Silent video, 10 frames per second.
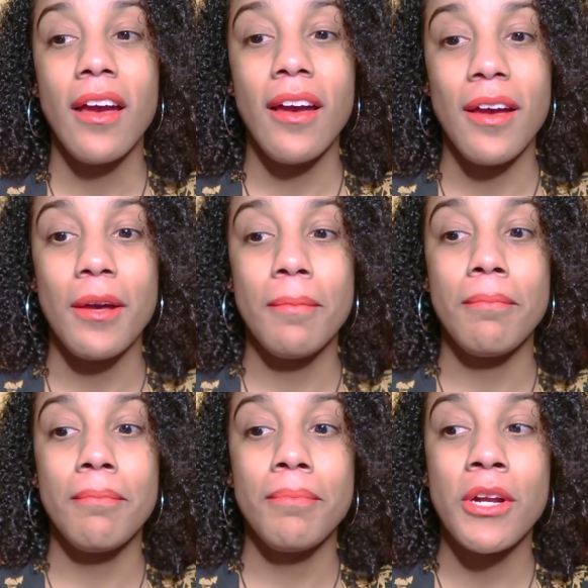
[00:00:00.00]

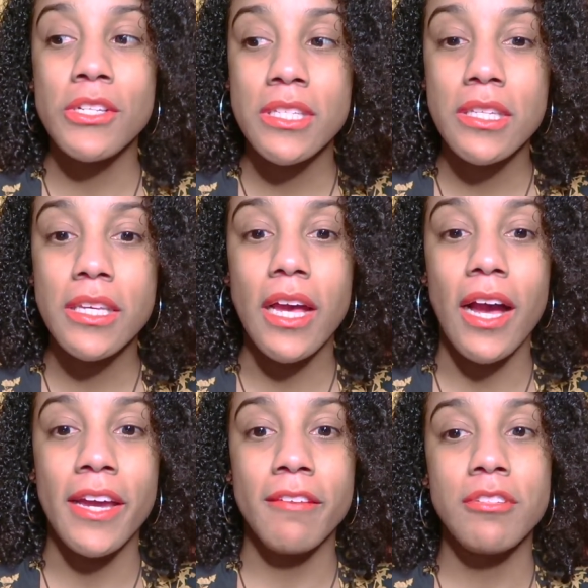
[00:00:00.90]
Um, personally,
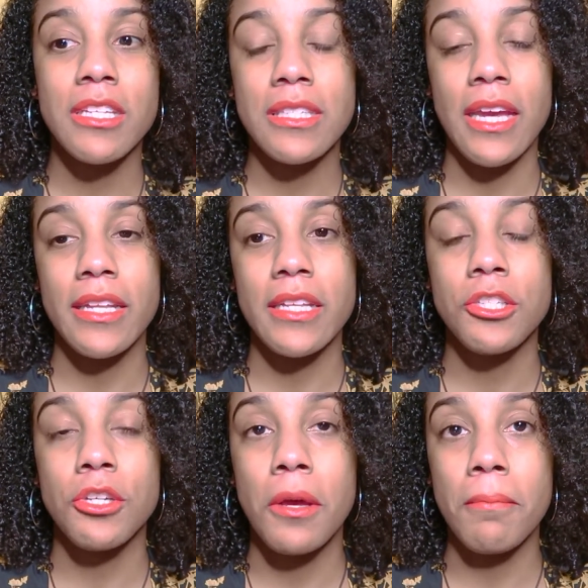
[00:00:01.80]
I've decided
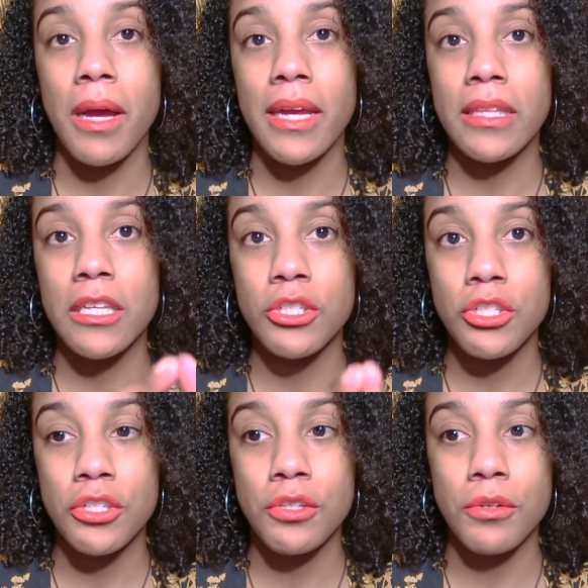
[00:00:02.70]
to combine these
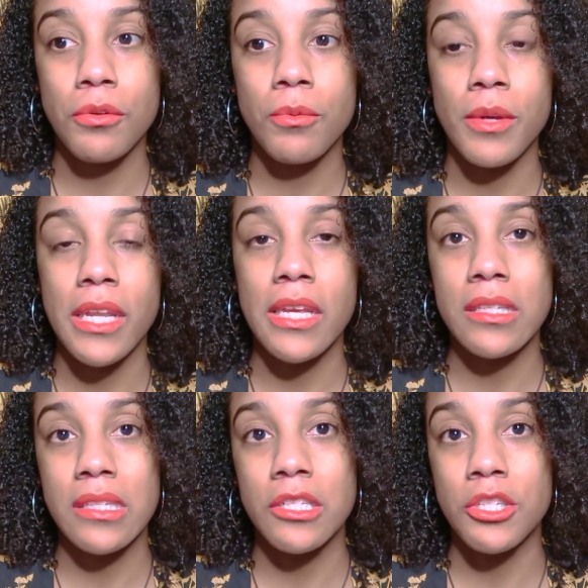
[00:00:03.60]
two
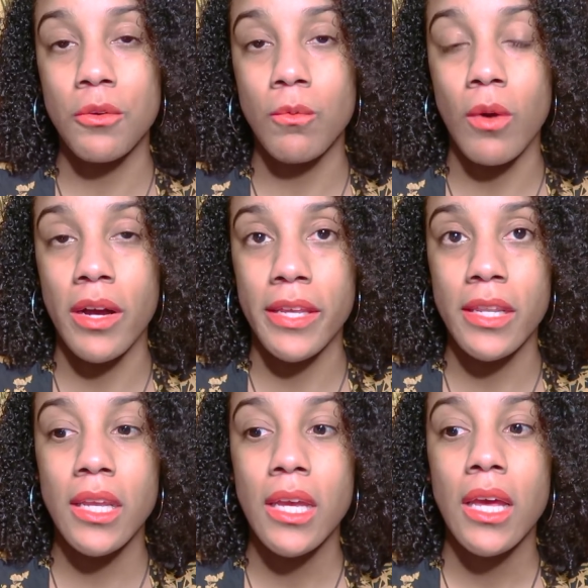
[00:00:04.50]
readings into
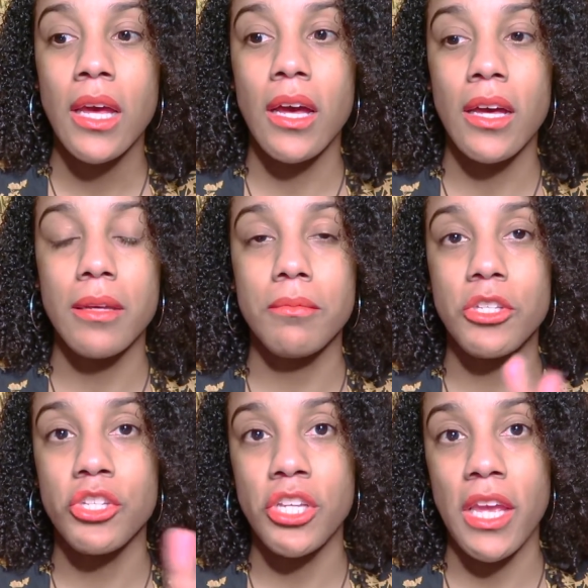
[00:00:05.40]
one,
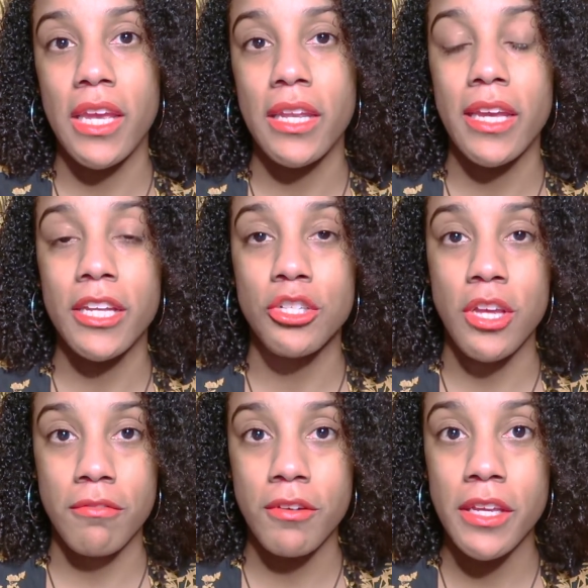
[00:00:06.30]
um, Shane and
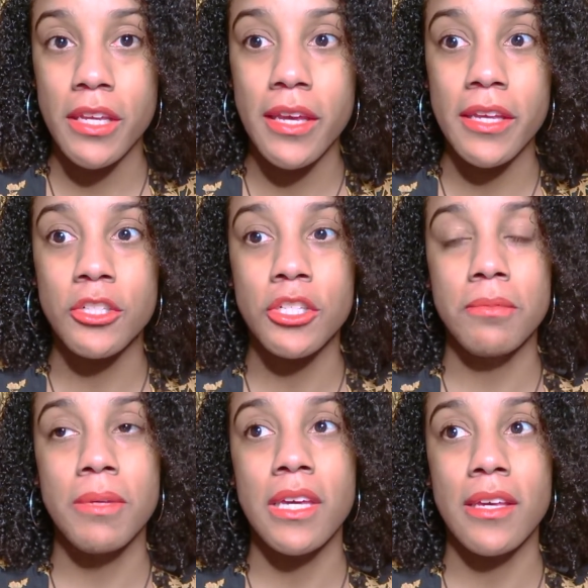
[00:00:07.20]
Jeffree again,
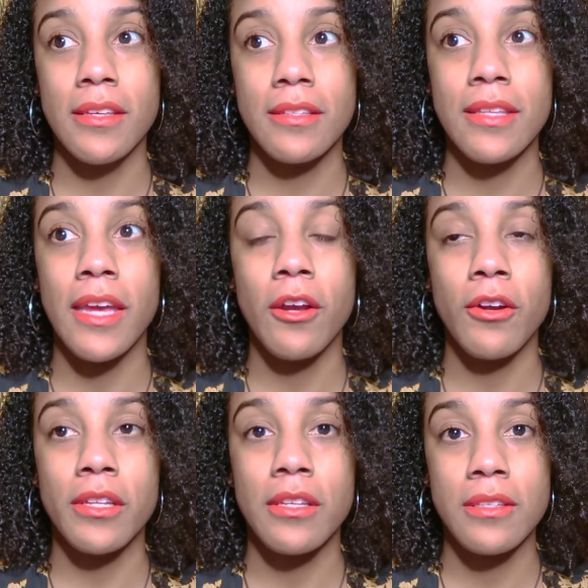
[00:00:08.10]
just because they
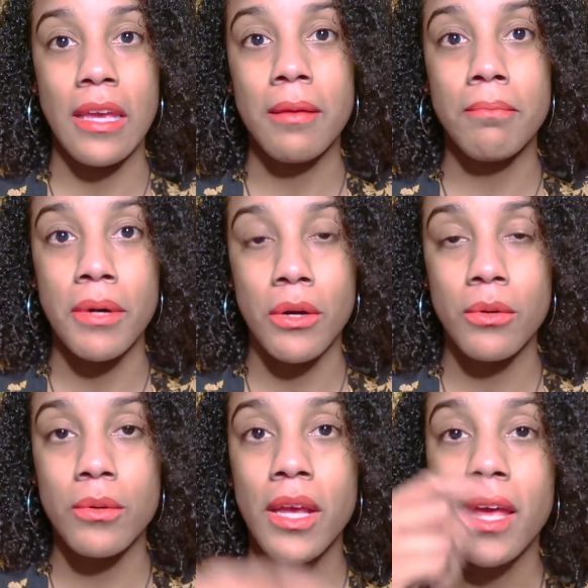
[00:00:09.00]
are in the same
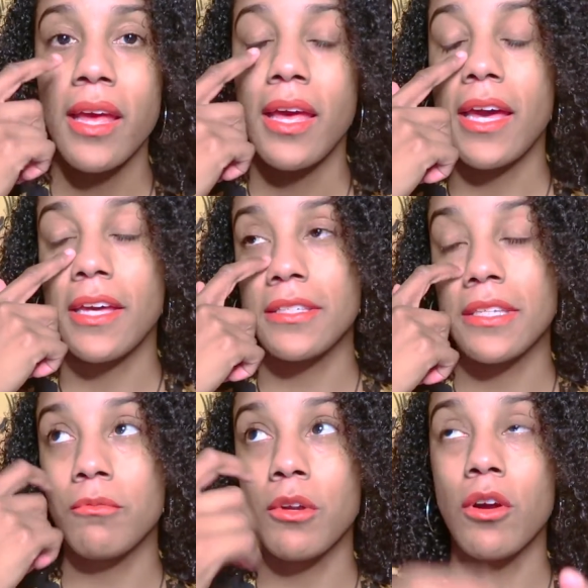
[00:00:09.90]
boat as
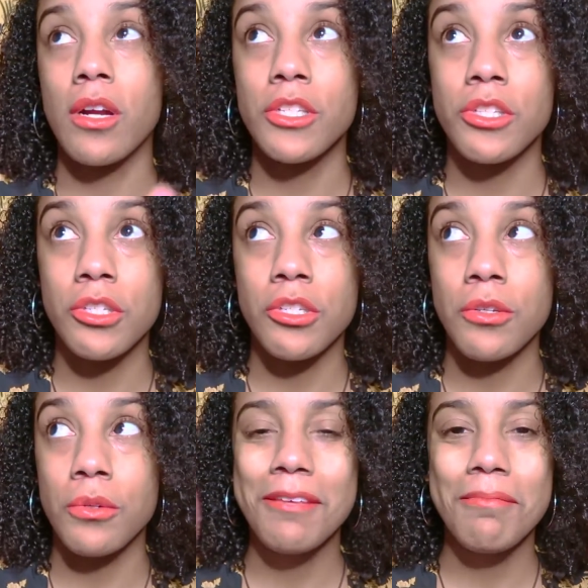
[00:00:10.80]
in regards
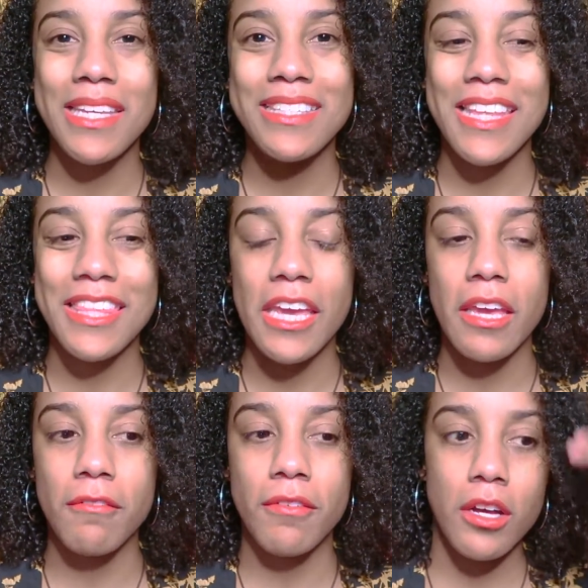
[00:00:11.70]
to the mess that
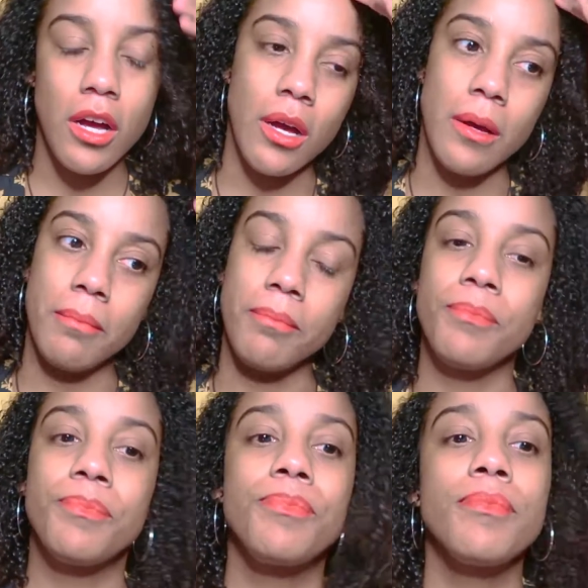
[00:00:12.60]
they've um,
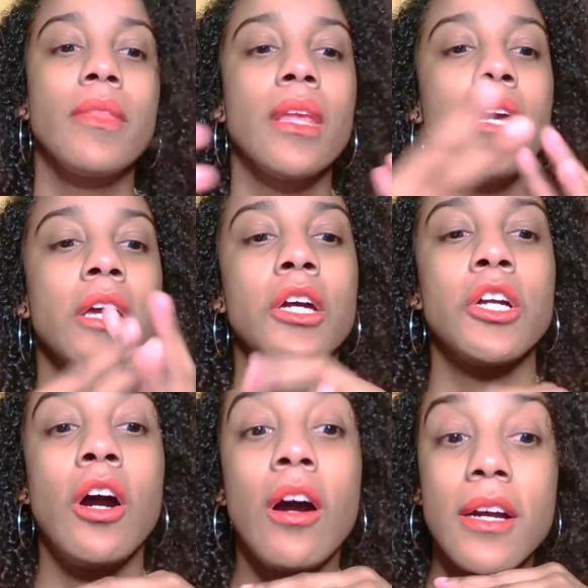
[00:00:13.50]

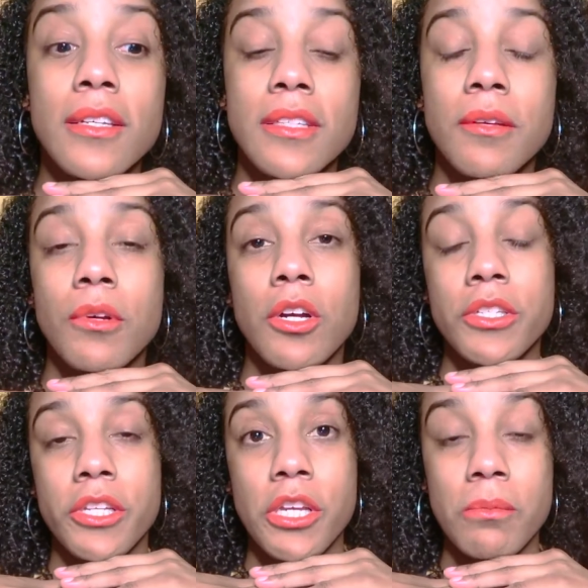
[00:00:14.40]
caused in
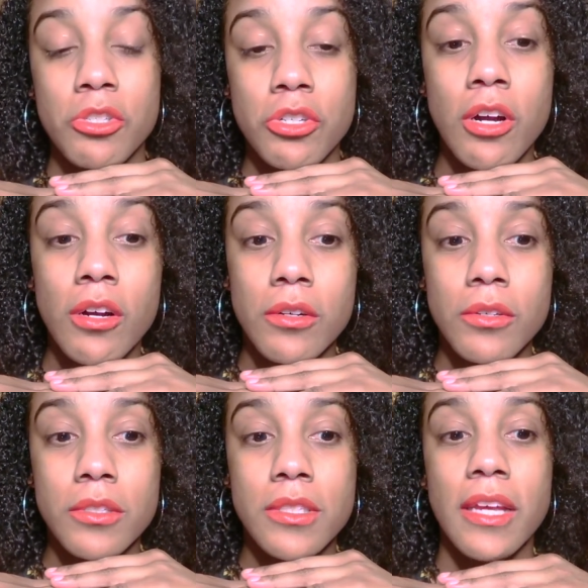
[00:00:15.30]
regards to James
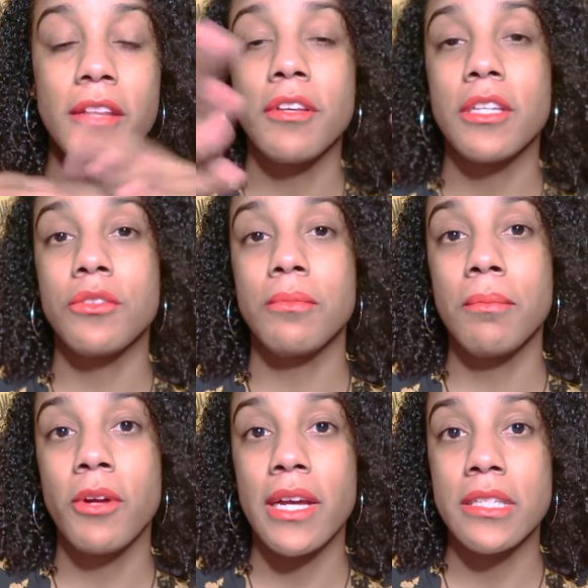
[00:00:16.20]
Charles. And if you guys
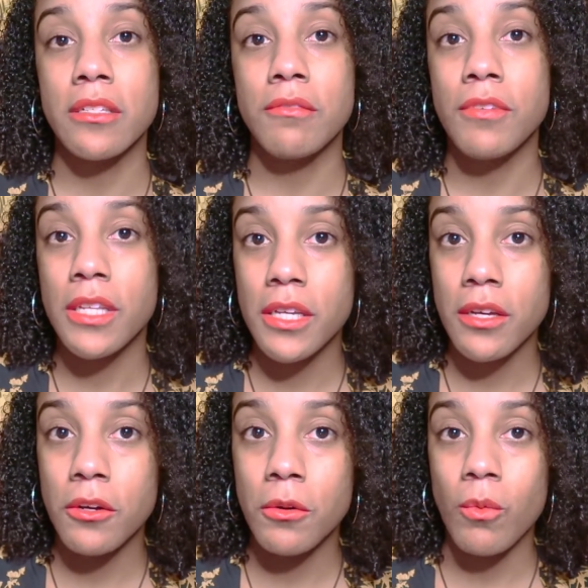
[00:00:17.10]
remember, I did a
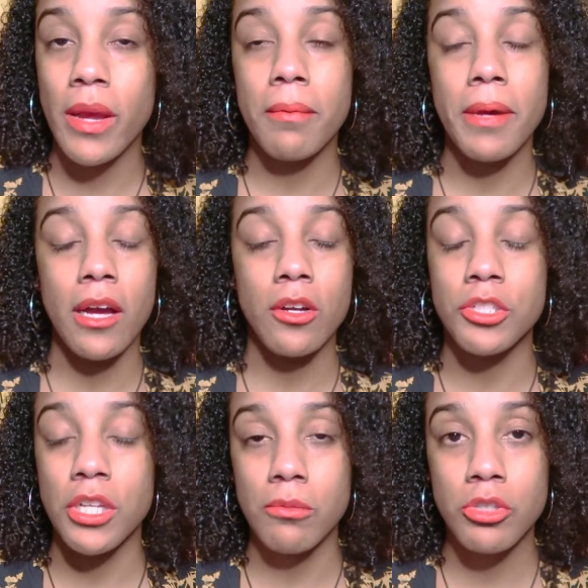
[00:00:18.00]
video way back
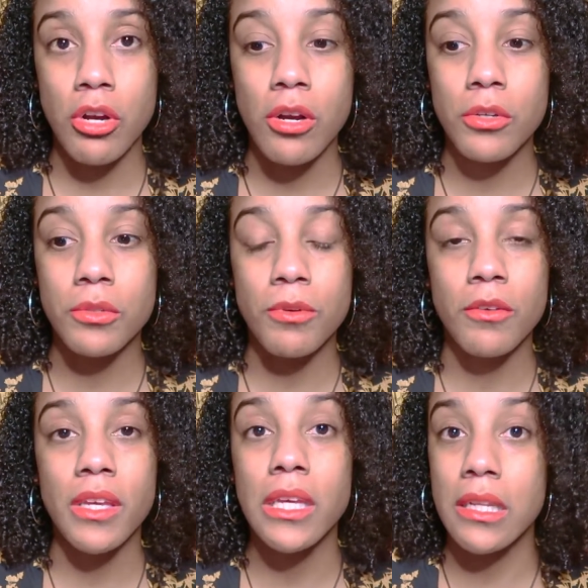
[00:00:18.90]
on James Charles
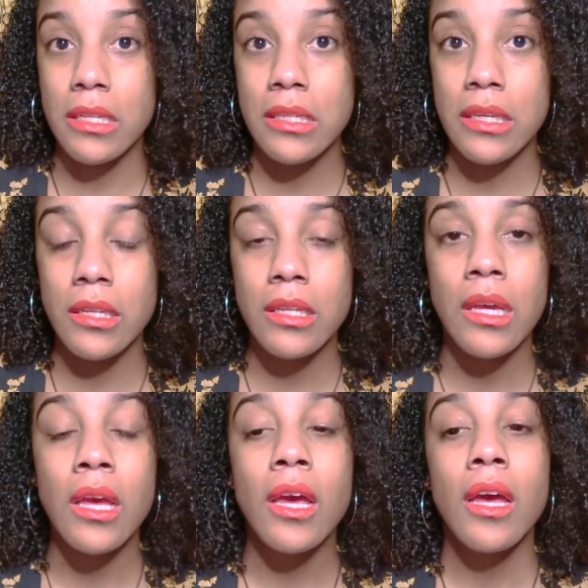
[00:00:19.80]
proving innocent.
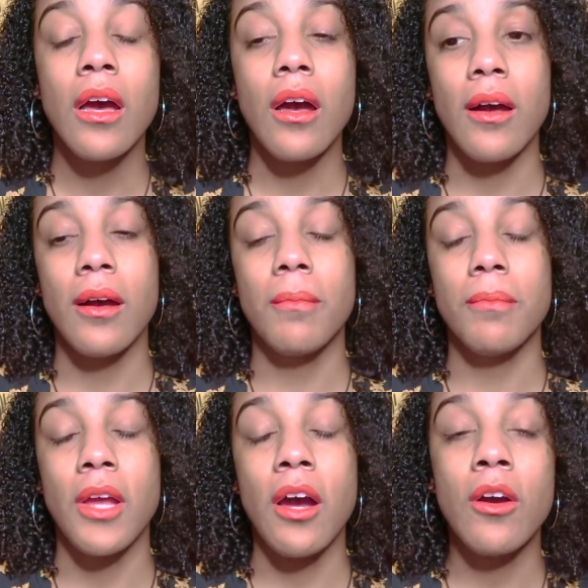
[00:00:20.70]

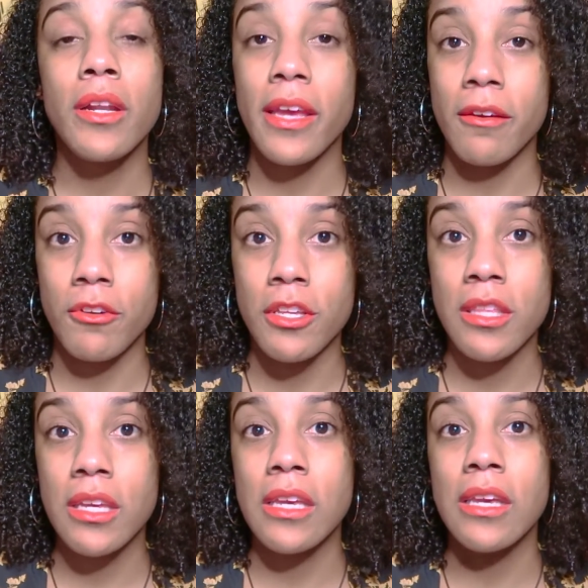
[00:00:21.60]
Um, not on
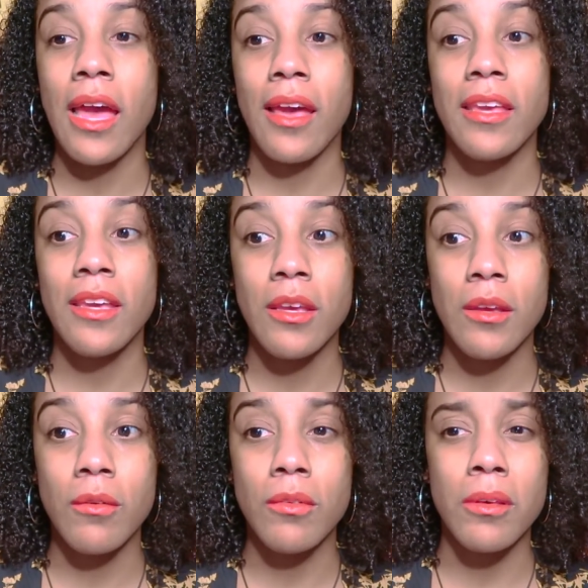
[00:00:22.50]
everything. He,
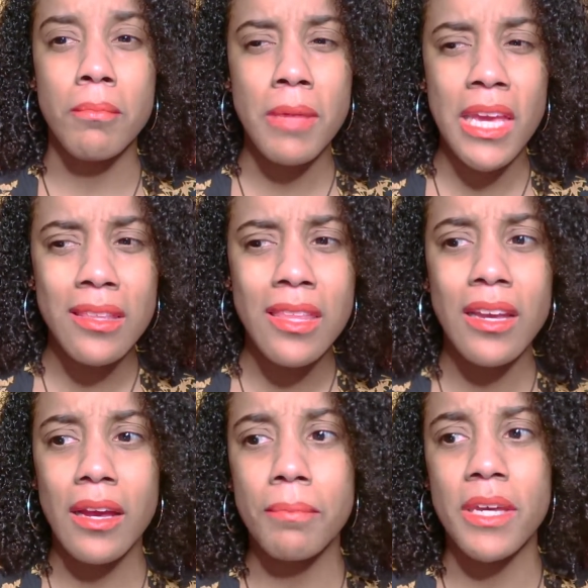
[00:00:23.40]
he, the main
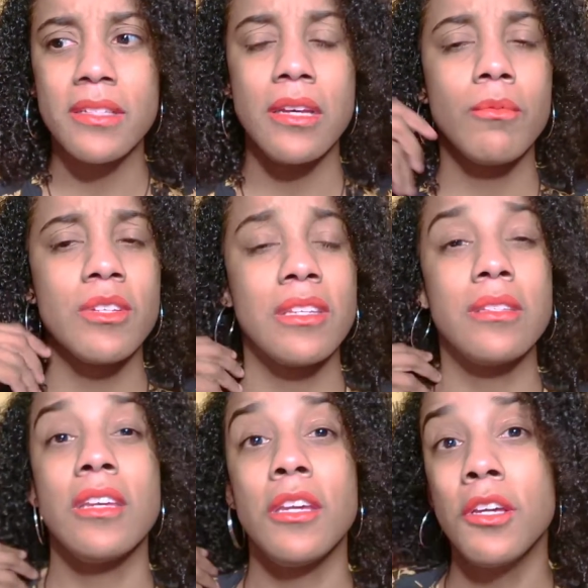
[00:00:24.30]
thing I picked up was
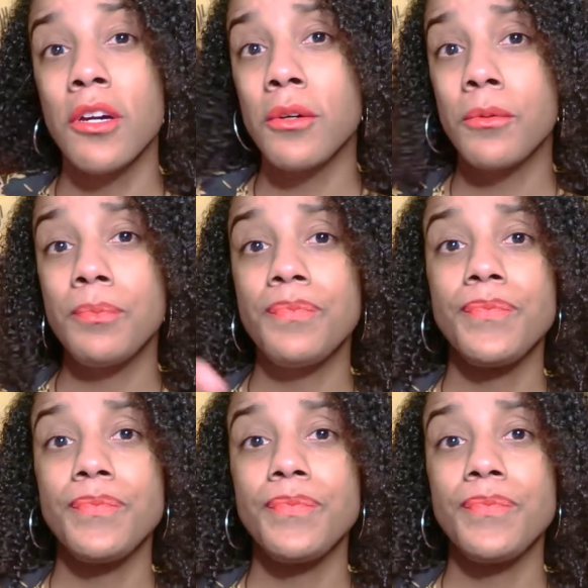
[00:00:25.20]
his ego,